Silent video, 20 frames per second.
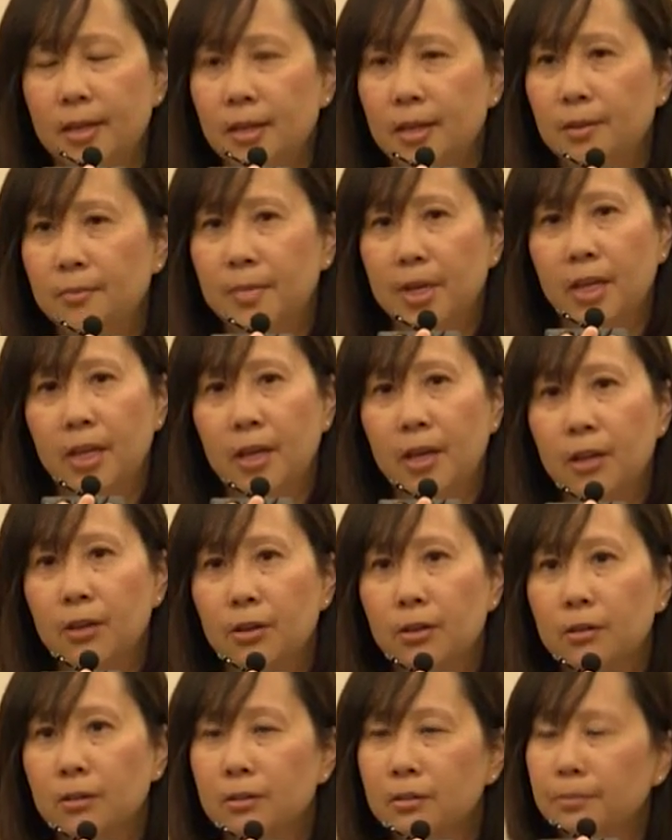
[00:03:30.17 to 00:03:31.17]

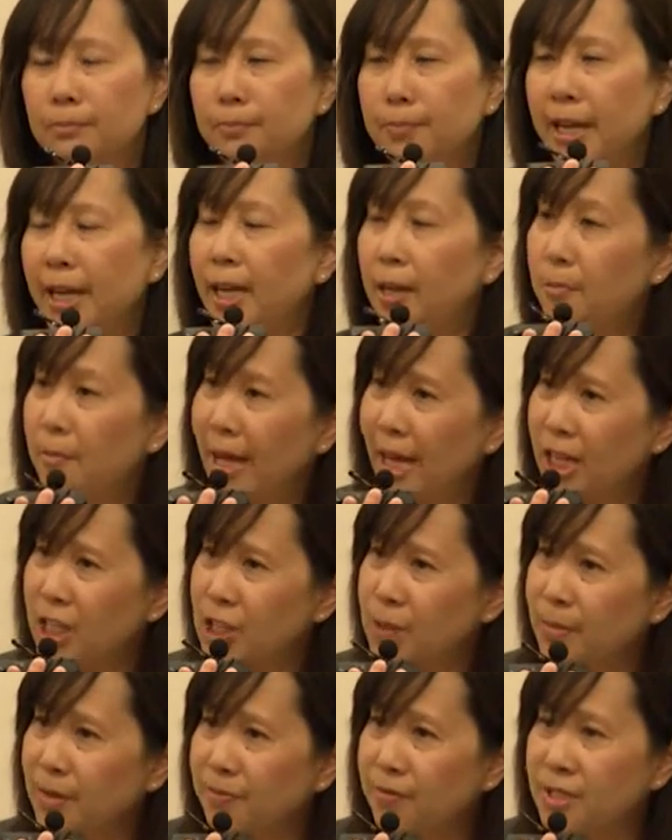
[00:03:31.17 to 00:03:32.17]
Another pain
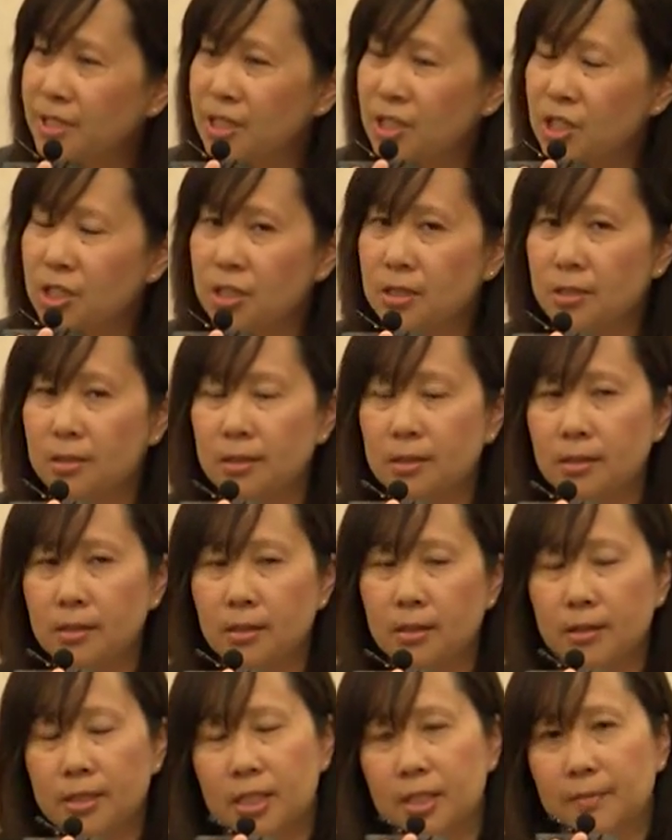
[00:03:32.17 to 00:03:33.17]
management physician
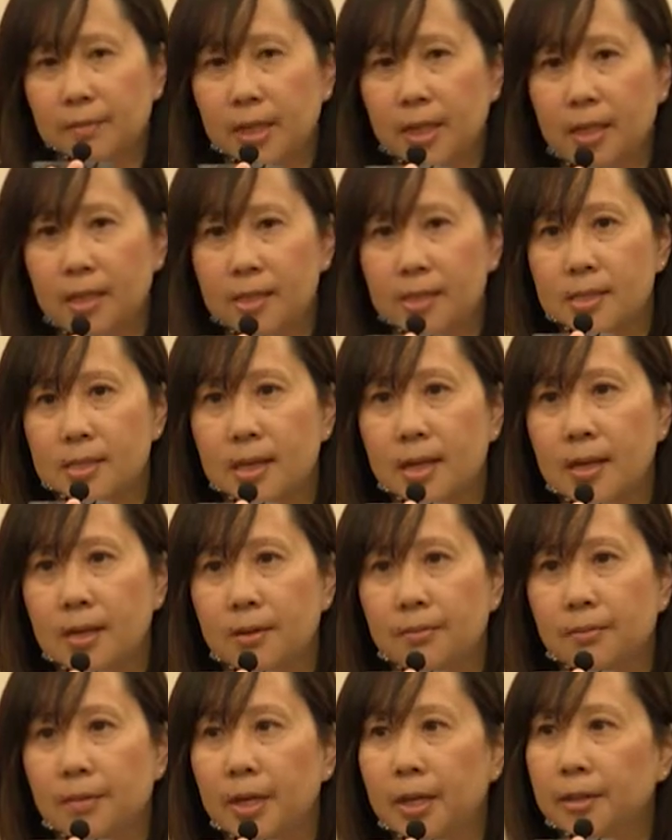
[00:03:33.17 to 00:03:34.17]
looked at me and
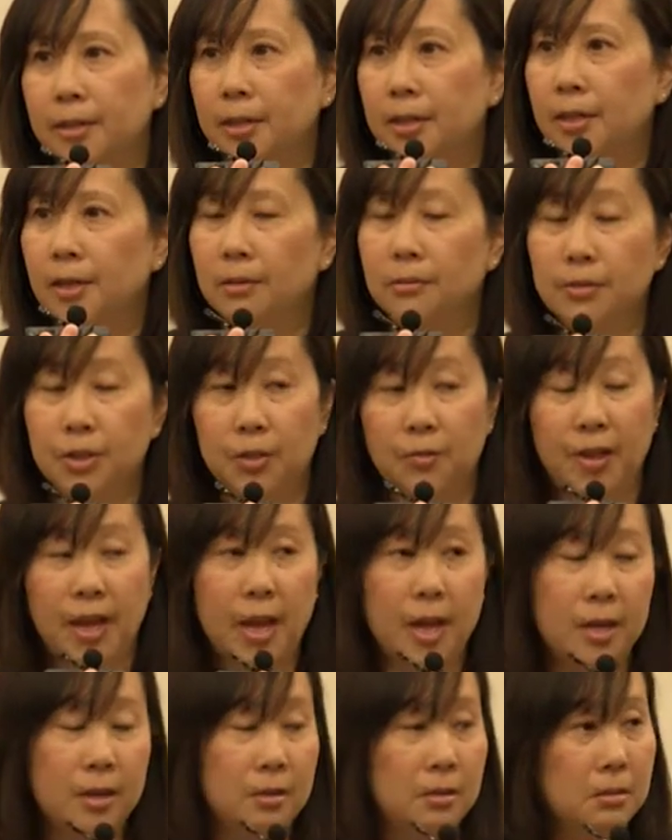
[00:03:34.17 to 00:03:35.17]
said, well, you've
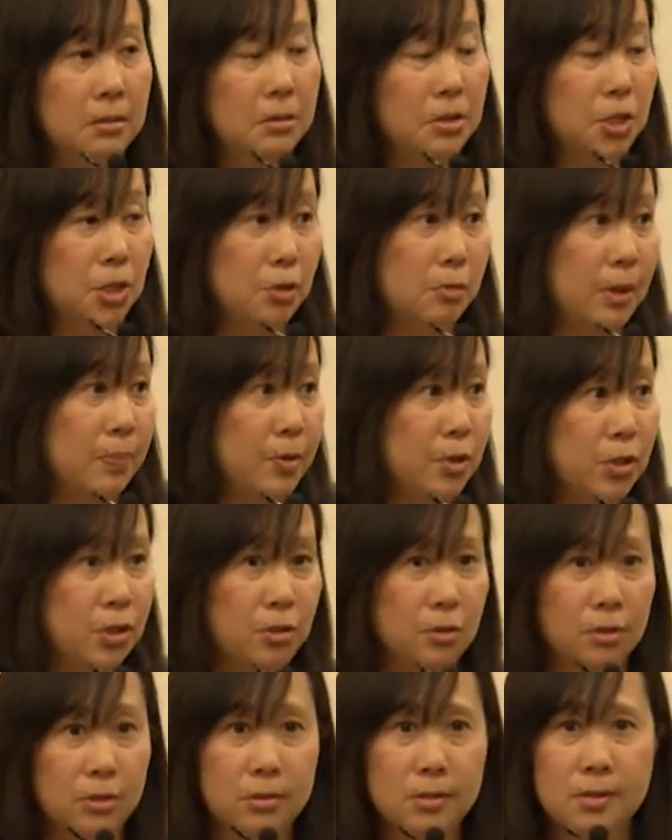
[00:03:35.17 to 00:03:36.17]
had 2
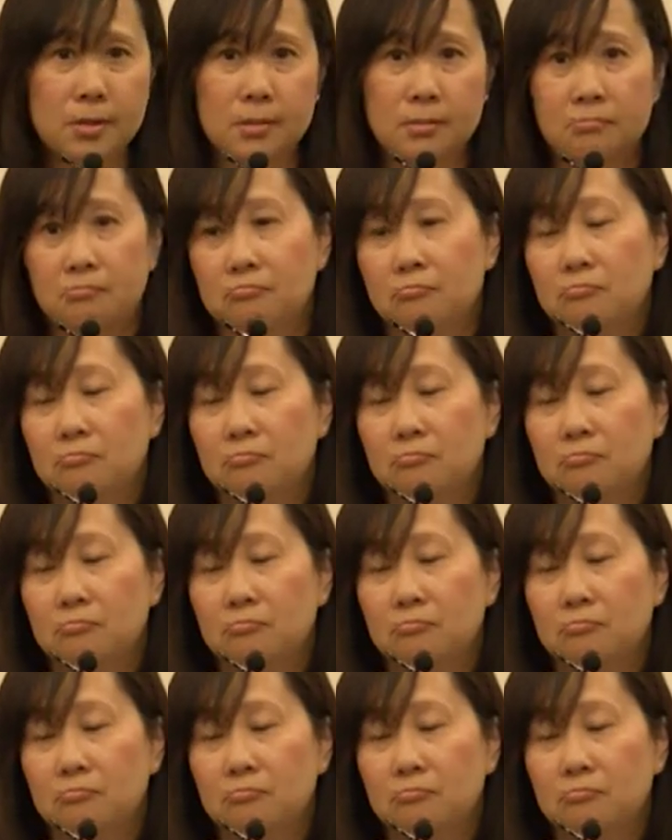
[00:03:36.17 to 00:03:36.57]
epidurals.